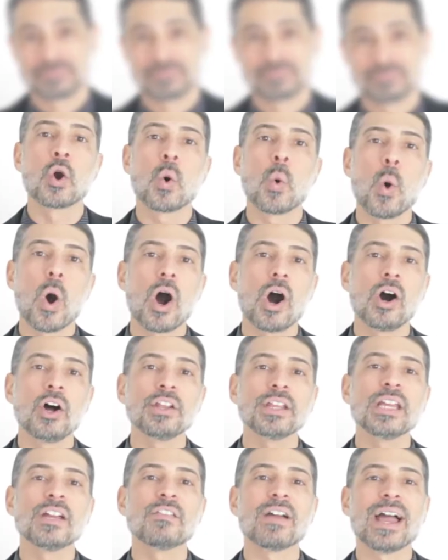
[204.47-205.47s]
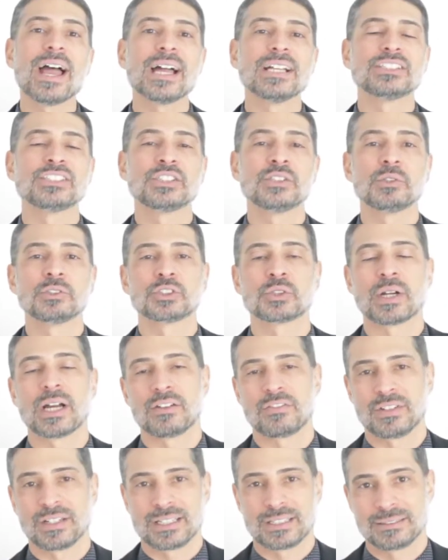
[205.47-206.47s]
Quality of SEO
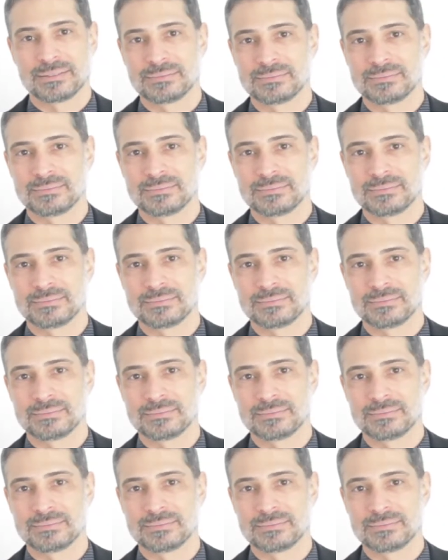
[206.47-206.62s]
traffic.